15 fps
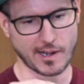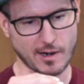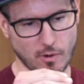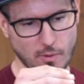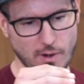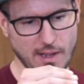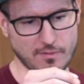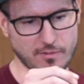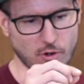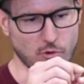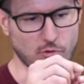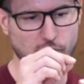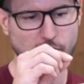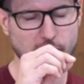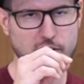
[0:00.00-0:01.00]
I don't have a
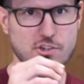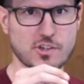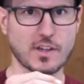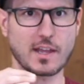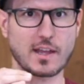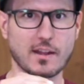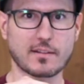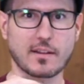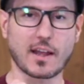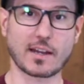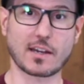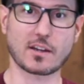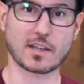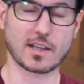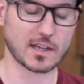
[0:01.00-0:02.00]
little ridge there that I
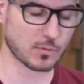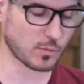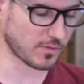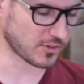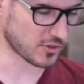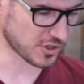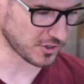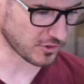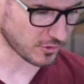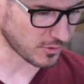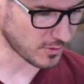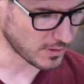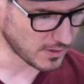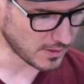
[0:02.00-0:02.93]
need to get in with a chisel.